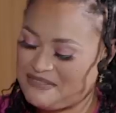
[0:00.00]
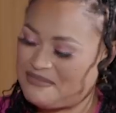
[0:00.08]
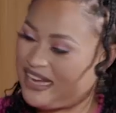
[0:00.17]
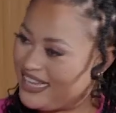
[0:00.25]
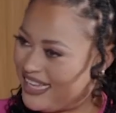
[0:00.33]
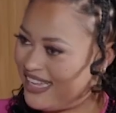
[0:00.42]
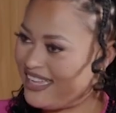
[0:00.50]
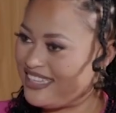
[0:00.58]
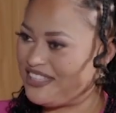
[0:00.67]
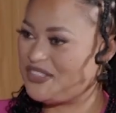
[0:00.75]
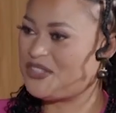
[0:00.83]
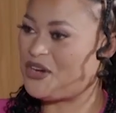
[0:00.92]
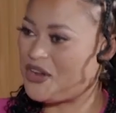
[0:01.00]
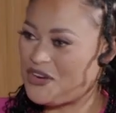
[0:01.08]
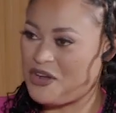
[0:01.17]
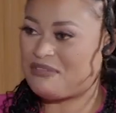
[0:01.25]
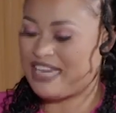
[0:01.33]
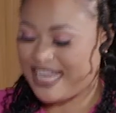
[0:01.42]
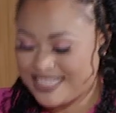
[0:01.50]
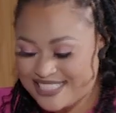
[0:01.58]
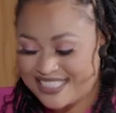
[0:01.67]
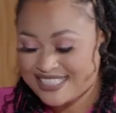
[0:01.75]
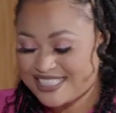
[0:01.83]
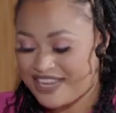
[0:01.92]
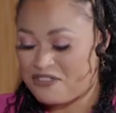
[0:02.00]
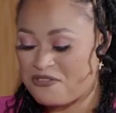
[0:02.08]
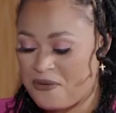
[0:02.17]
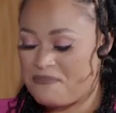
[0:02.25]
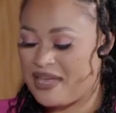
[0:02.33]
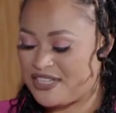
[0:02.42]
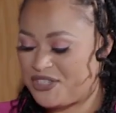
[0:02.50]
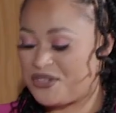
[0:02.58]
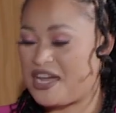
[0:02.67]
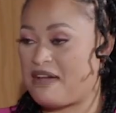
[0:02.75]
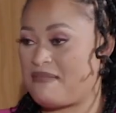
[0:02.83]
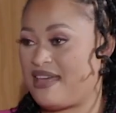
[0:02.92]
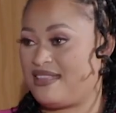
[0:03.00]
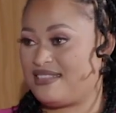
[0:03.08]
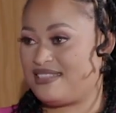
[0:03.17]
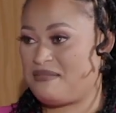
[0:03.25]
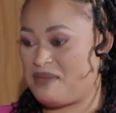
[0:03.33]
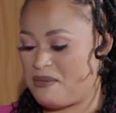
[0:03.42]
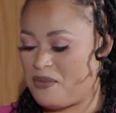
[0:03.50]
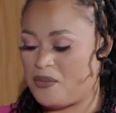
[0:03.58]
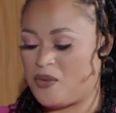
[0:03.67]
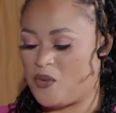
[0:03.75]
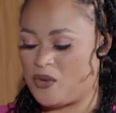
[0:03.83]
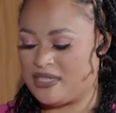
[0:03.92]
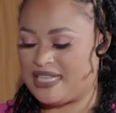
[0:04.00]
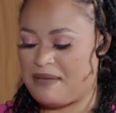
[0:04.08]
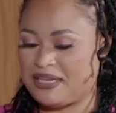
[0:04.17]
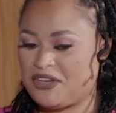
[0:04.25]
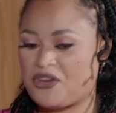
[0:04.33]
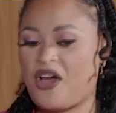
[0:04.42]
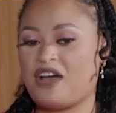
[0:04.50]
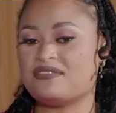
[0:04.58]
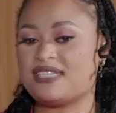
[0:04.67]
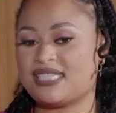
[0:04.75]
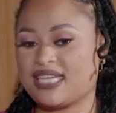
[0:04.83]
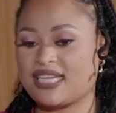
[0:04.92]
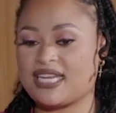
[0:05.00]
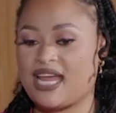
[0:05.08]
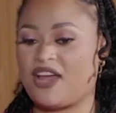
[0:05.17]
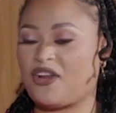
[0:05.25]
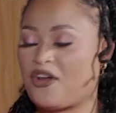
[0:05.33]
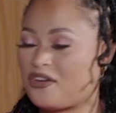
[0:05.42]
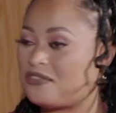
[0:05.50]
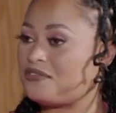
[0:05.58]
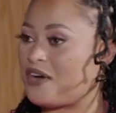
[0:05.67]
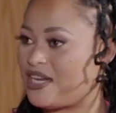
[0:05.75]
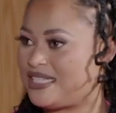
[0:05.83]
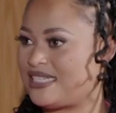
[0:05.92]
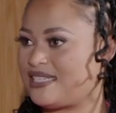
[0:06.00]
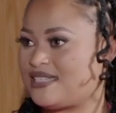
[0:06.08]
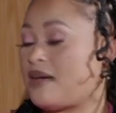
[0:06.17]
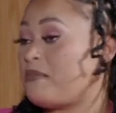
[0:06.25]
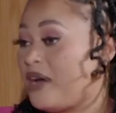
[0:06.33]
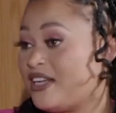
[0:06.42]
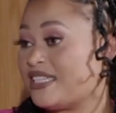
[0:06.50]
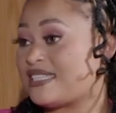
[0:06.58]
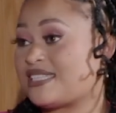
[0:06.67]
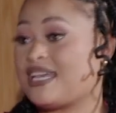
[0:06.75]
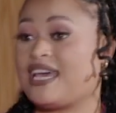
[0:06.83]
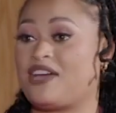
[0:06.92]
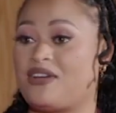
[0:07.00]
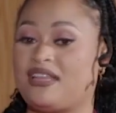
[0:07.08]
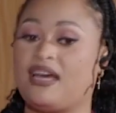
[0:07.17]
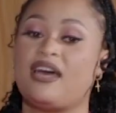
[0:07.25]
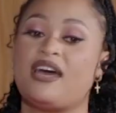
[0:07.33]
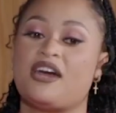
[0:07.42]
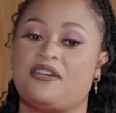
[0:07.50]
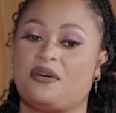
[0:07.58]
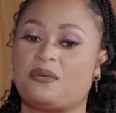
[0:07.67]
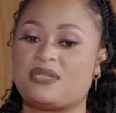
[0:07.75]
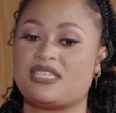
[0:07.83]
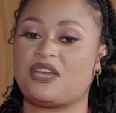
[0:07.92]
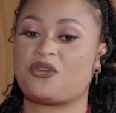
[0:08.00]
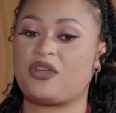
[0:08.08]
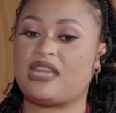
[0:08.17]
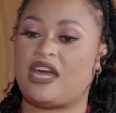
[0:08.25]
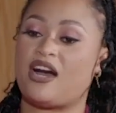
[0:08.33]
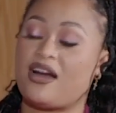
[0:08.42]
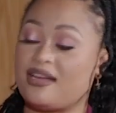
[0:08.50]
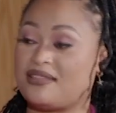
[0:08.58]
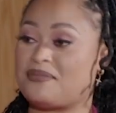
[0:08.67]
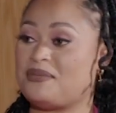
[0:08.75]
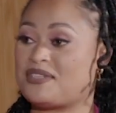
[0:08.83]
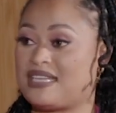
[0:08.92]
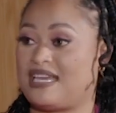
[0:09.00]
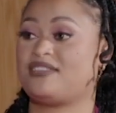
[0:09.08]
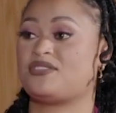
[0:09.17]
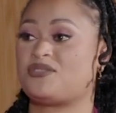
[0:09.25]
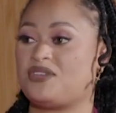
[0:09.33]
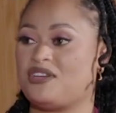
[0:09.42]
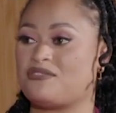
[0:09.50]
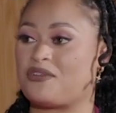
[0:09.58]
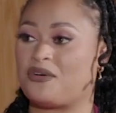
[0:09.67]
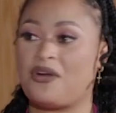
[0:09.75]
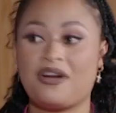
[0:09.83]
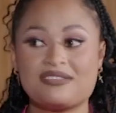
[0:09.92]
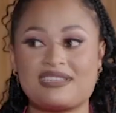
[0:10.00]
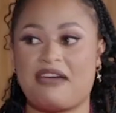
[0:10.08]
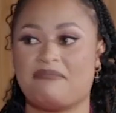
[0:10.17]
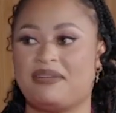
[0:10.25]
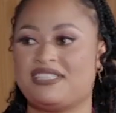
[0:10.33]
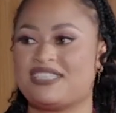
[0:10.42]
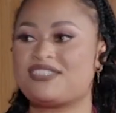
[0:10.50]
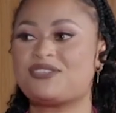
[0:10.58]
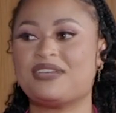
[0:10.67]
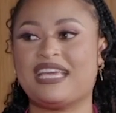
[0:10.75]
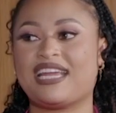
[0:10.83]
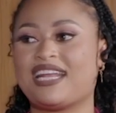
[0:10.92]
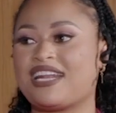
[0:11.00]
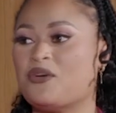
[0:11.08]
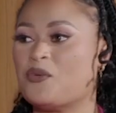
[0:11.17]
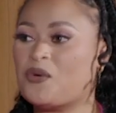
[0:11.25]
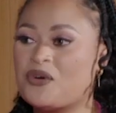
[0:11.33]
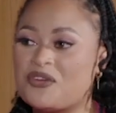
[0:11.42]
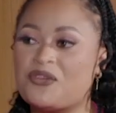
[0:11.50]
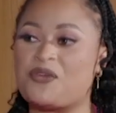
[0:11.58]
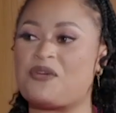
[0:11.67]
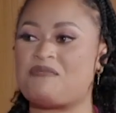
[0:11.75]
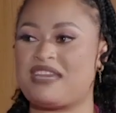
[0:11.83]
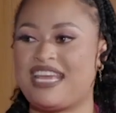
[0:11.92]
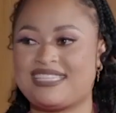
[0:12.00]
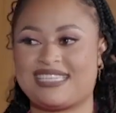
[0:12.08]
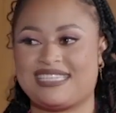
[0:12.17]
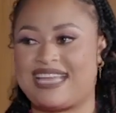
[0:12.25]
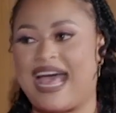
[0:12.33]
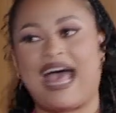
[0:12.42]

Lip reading: Bugger, you got nominated for Best Newcomer at the Zim Hip Awards. I mean, you know, I've seen a lot of artists, some artists, rather, Oguti, you know, they are in the music industry for a long time, but just to get an award or nominated,